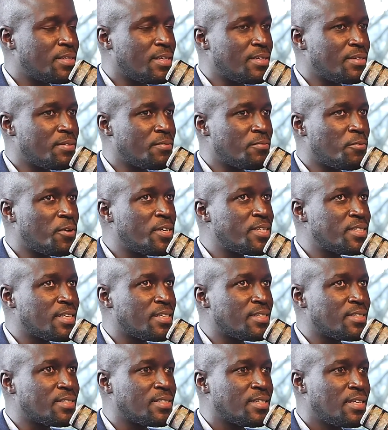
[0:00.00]
For
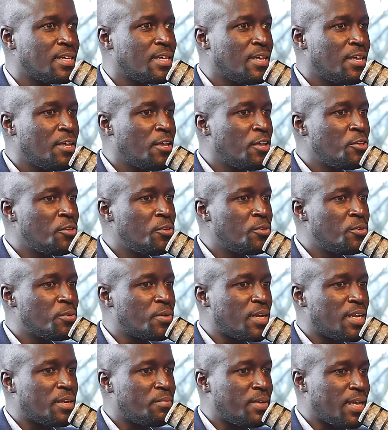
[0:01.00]
instance, you
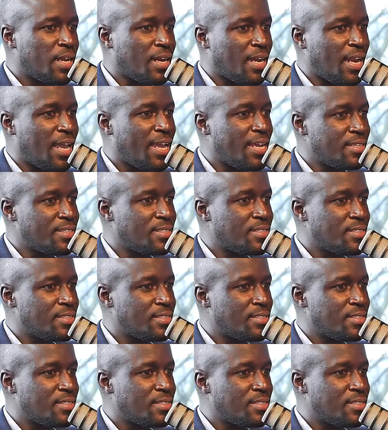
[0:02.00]
can be a client.